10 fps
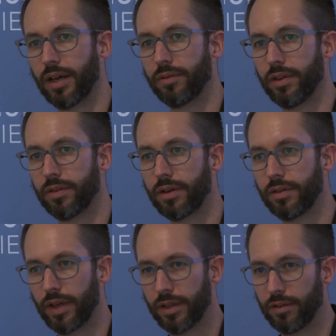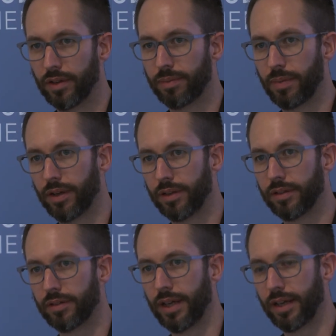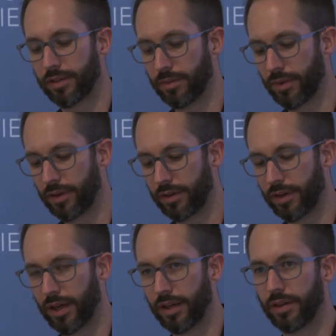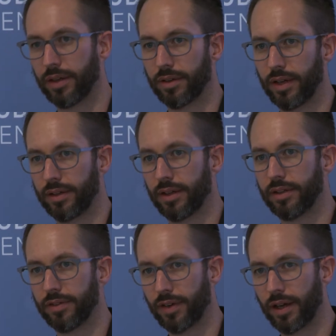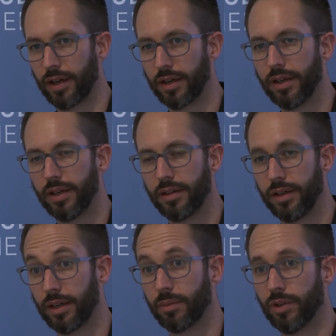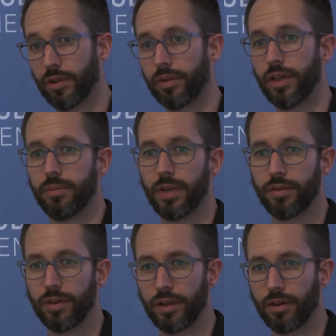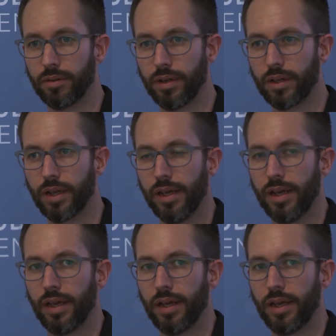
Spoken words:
and we surveyed the respondents to ask them whether or not they could identify the animal that we had been tweeting all week.